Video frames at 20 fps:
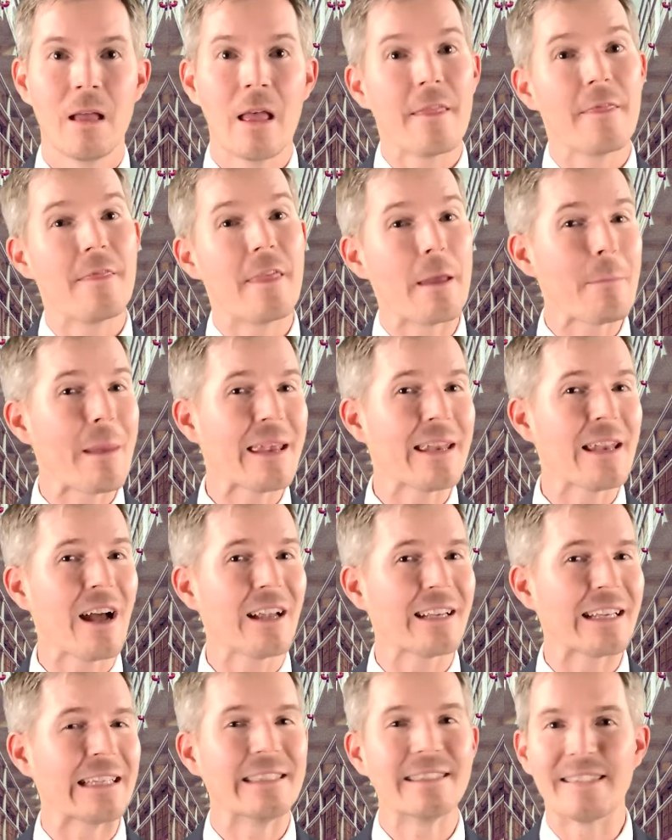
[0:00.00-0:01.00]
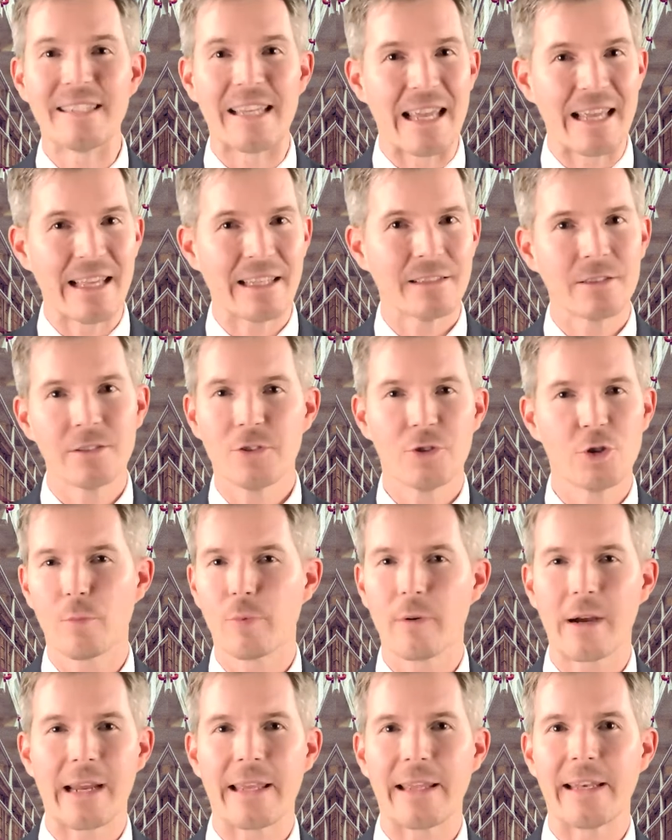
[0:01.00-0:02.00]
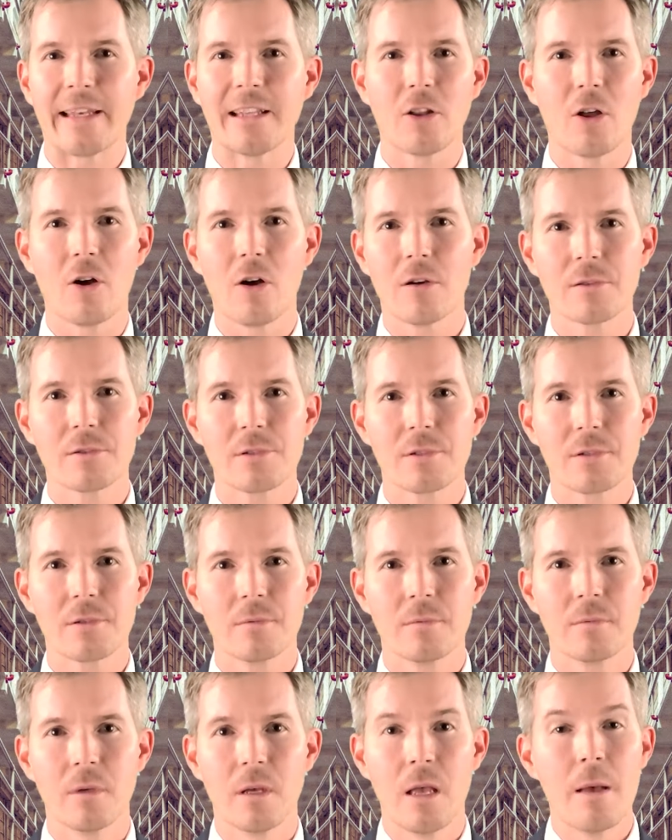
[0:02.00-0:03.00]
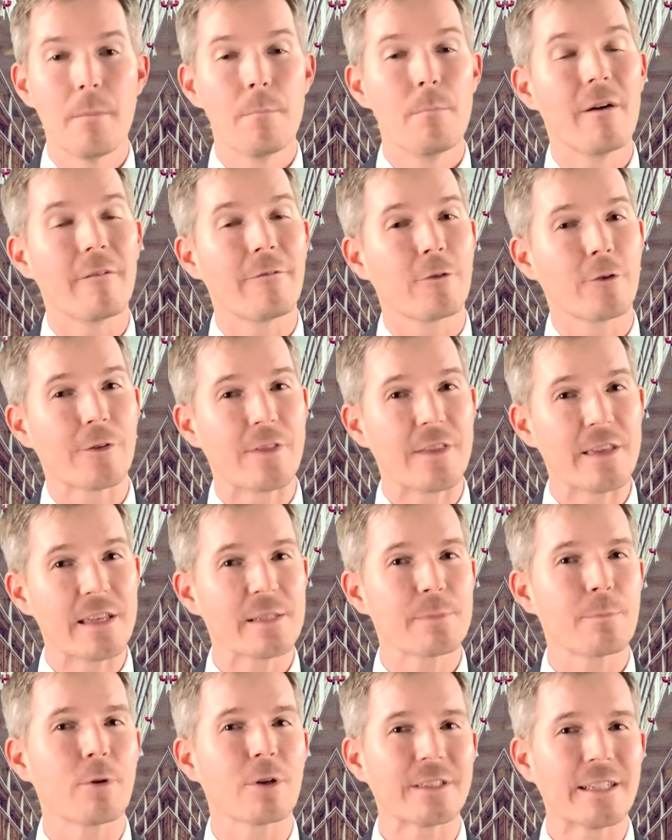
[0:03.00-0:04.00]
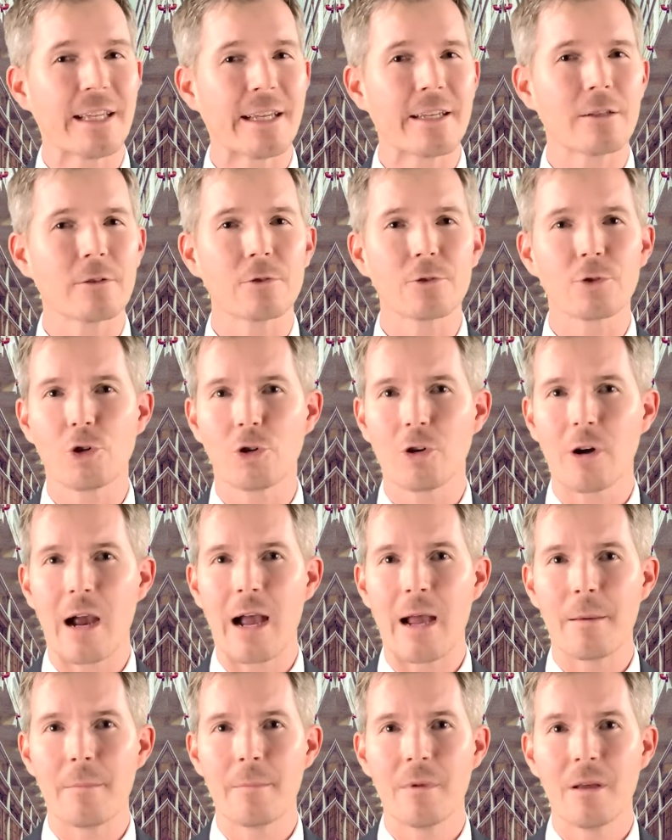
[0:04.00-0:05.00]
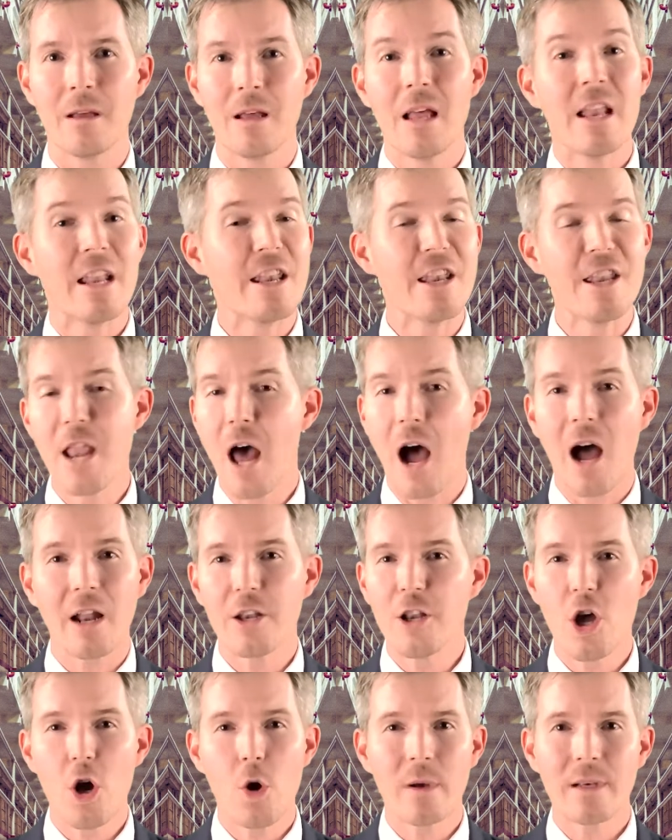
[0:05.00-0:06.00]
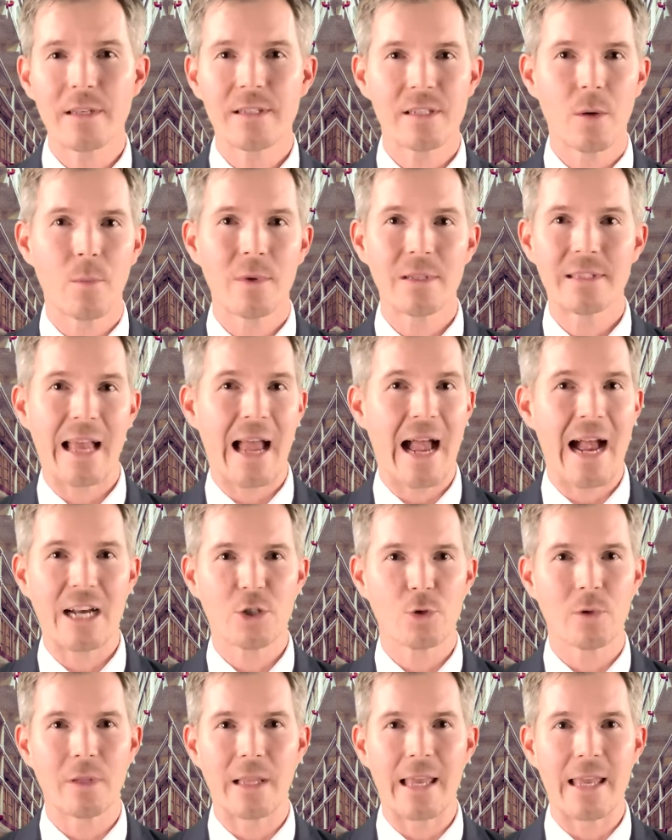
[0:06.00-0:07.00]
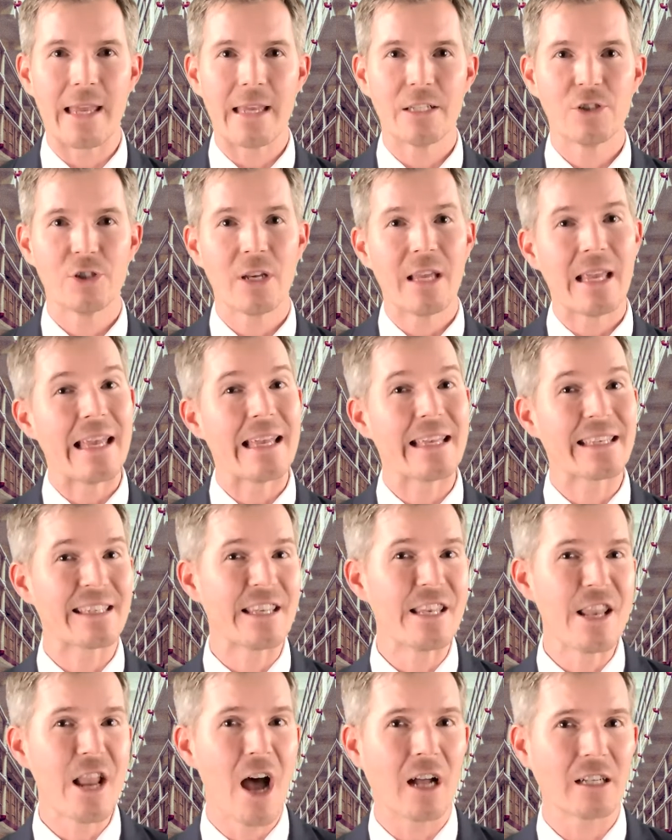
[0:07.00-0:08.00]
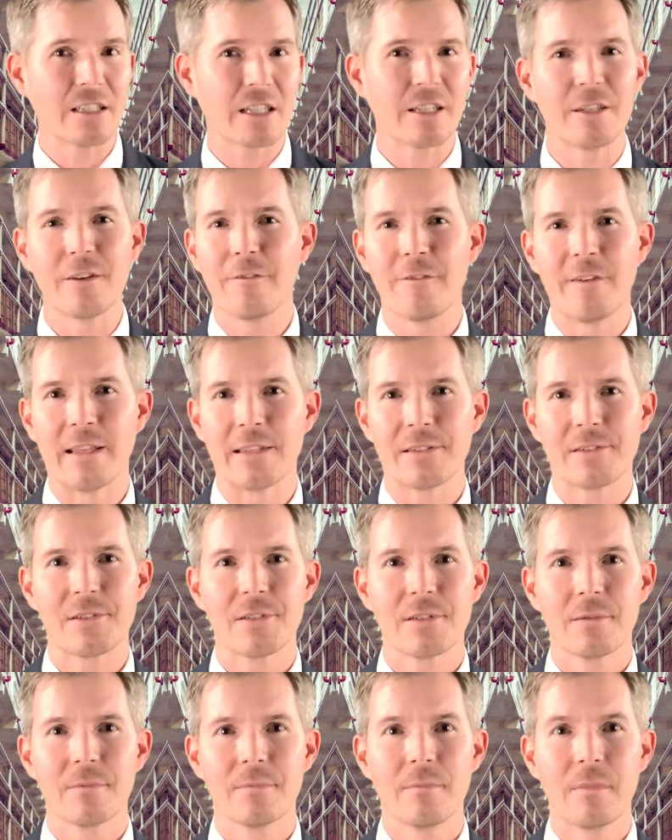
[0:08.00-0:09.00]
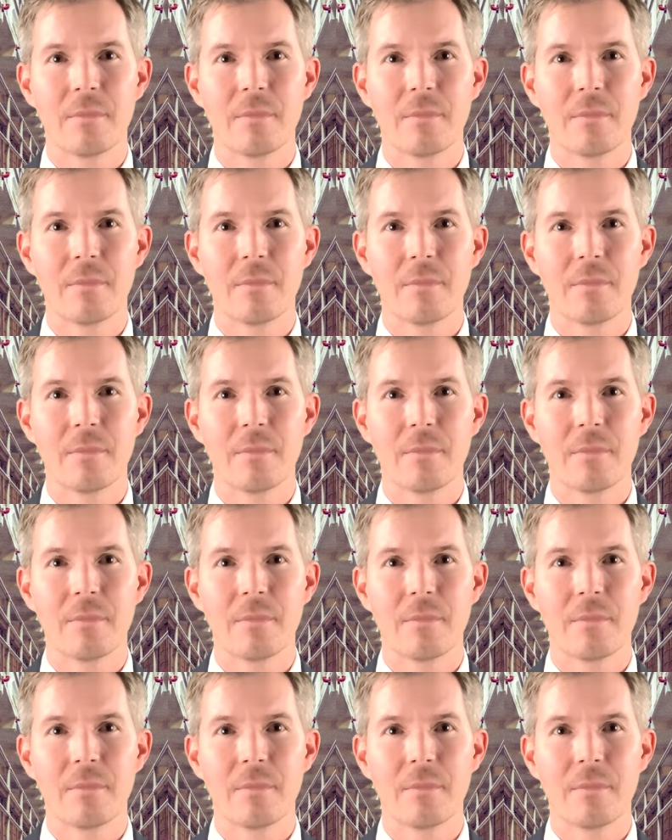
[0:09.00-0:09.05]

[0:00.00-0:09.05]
They may not intend to break any laws, but for this particular crime, not knowing someone's actual age is not a defense,